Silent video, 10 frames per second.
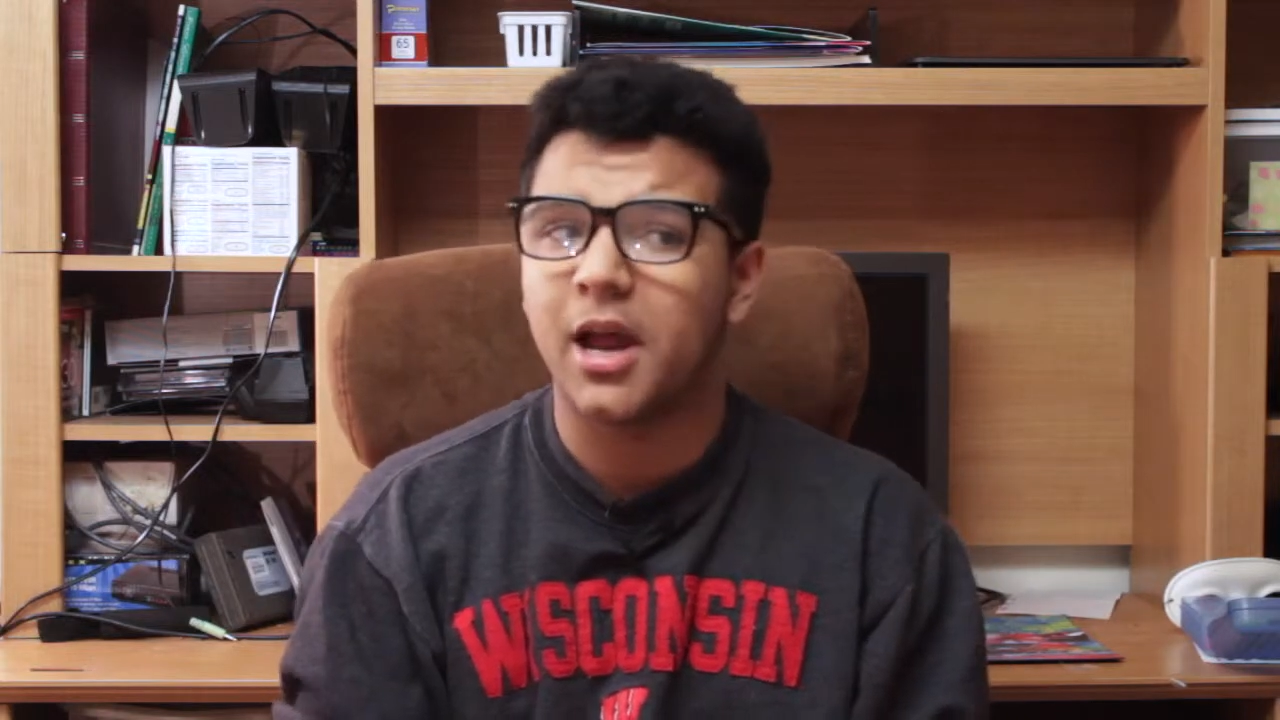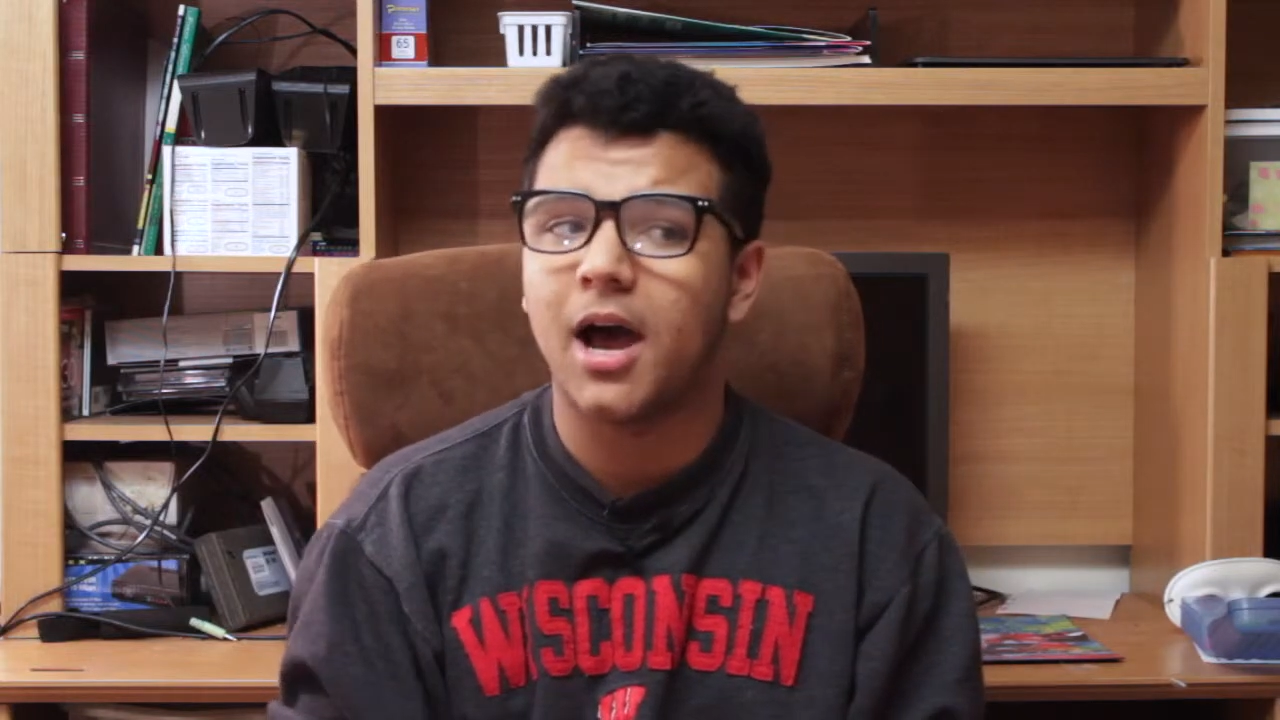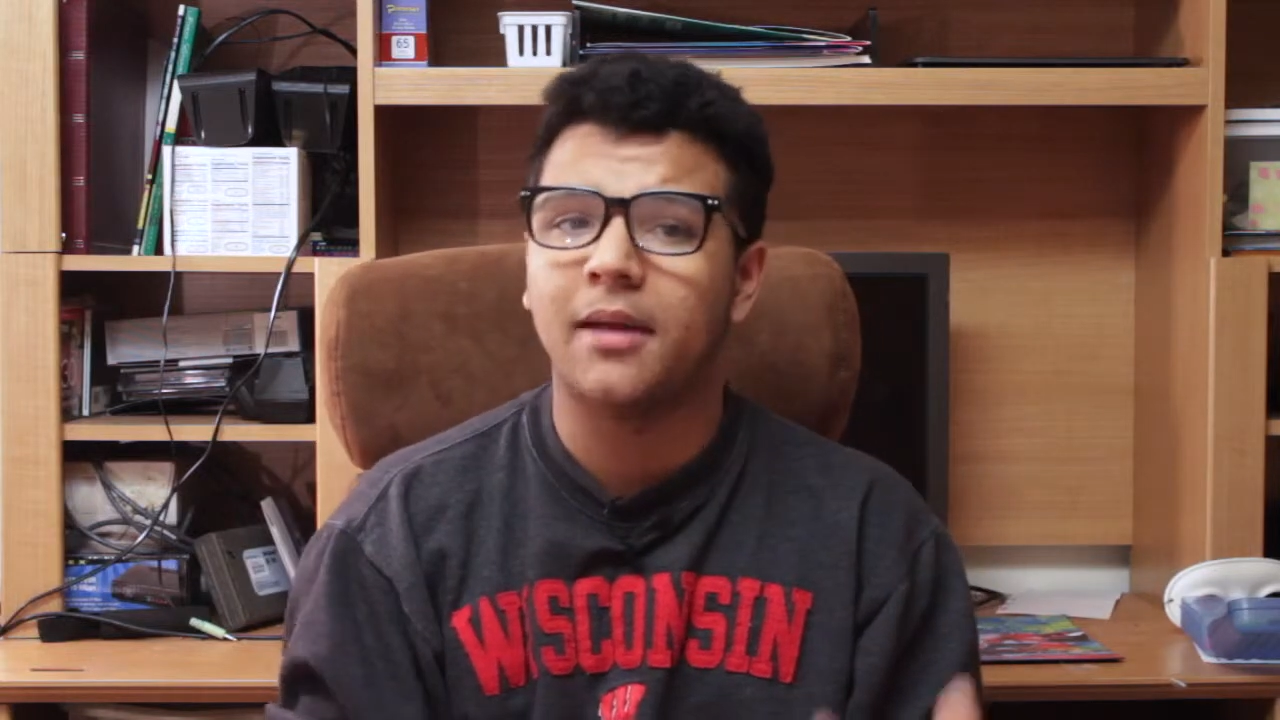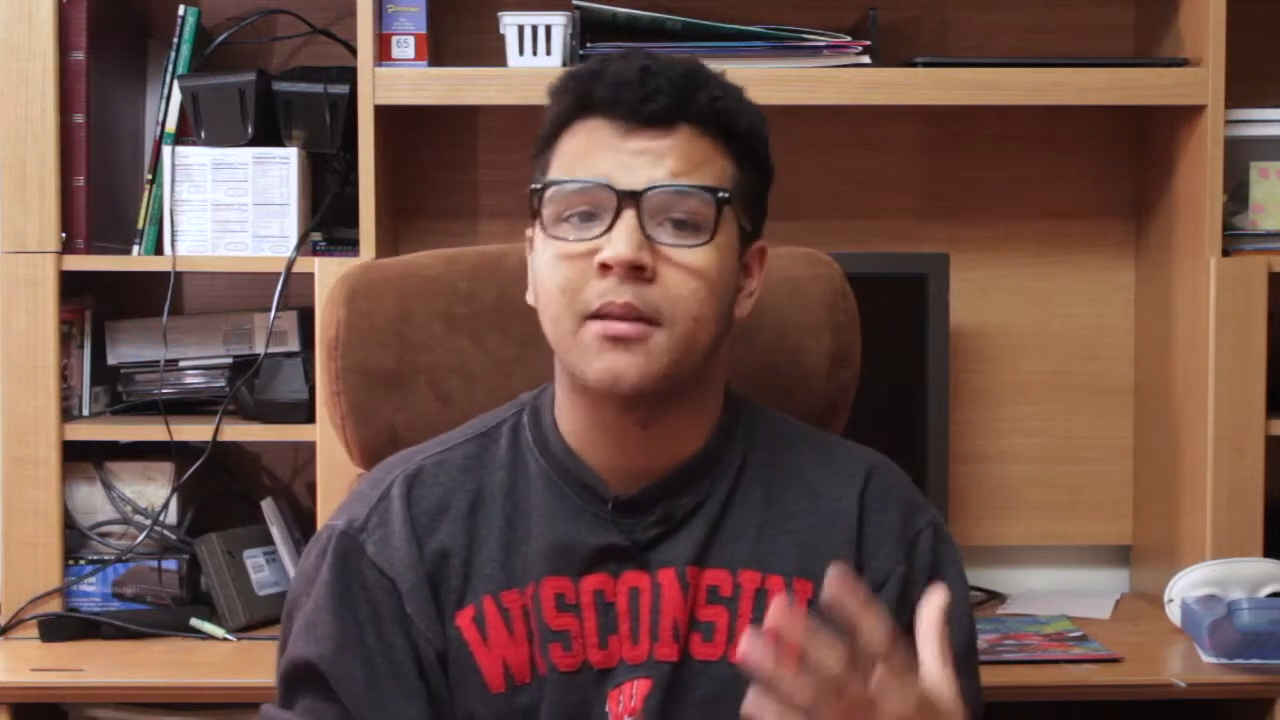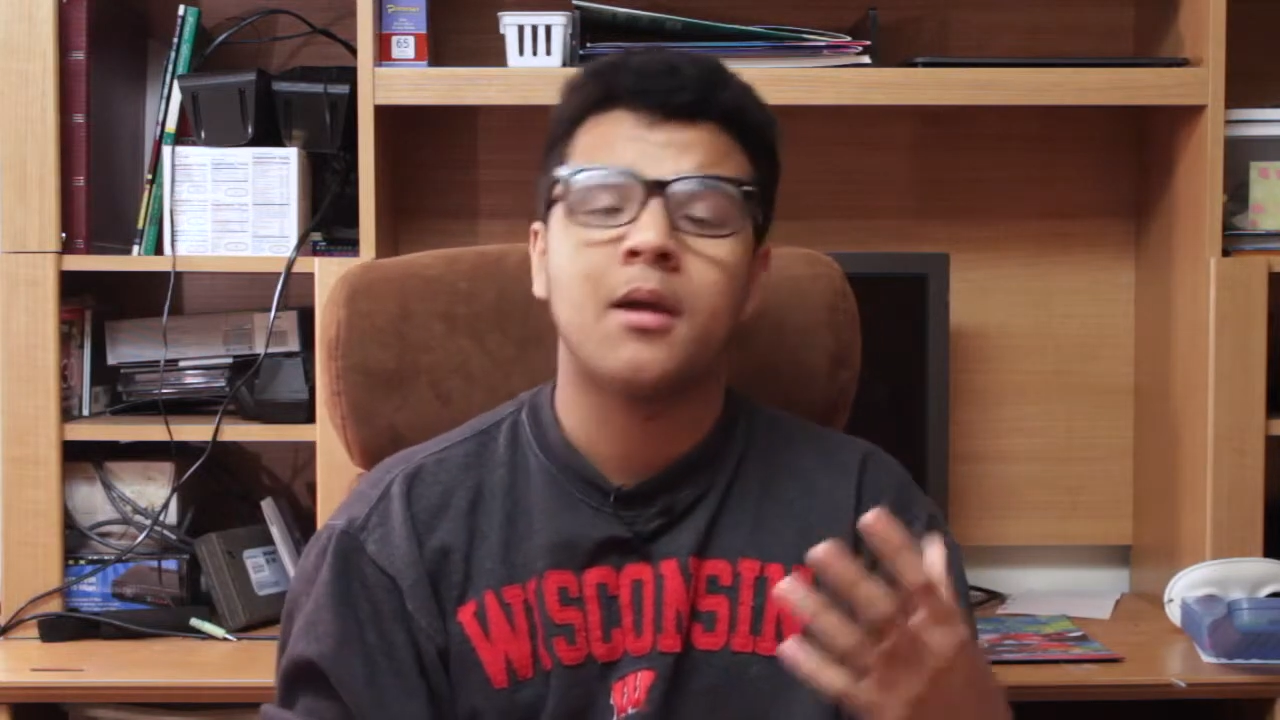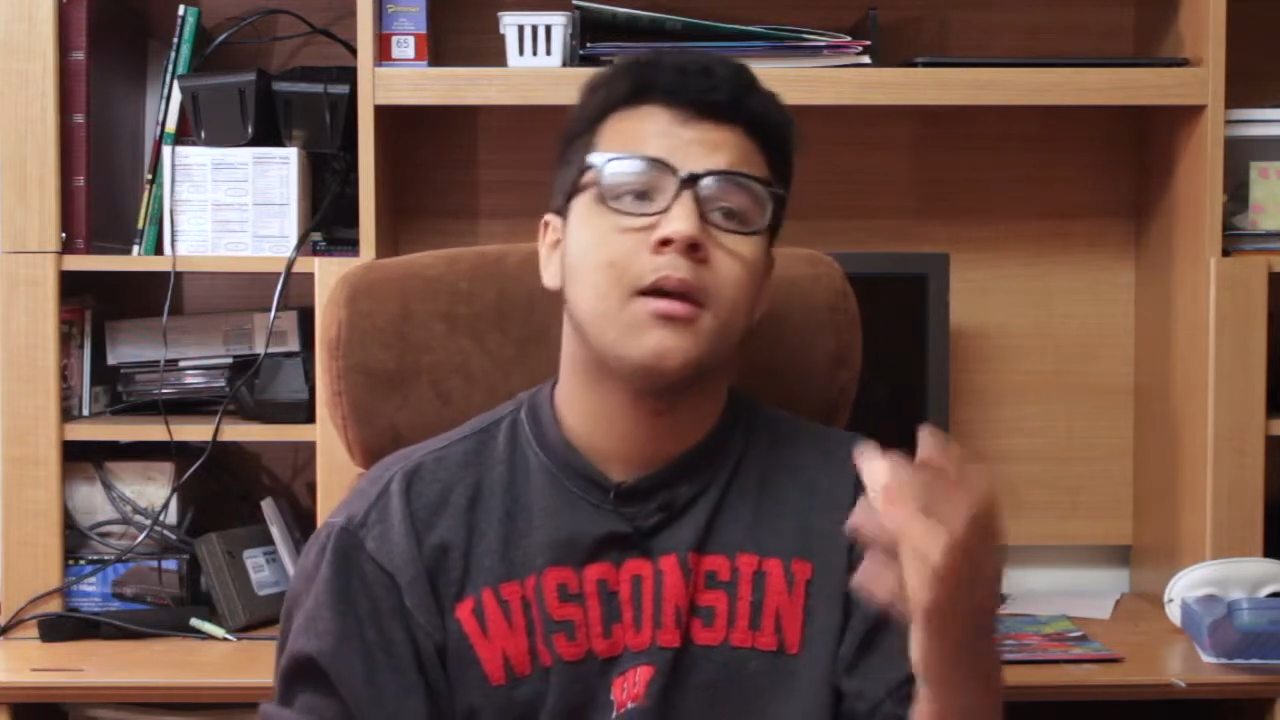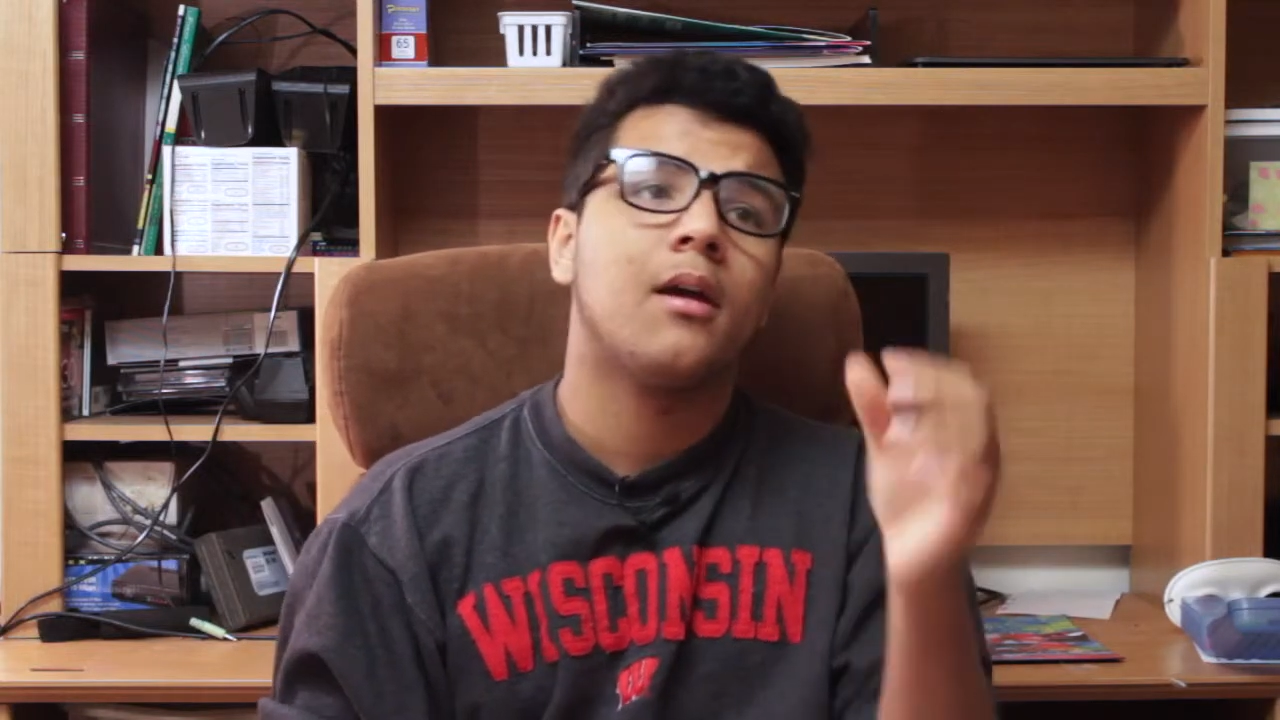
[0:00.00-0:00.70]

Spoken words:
on.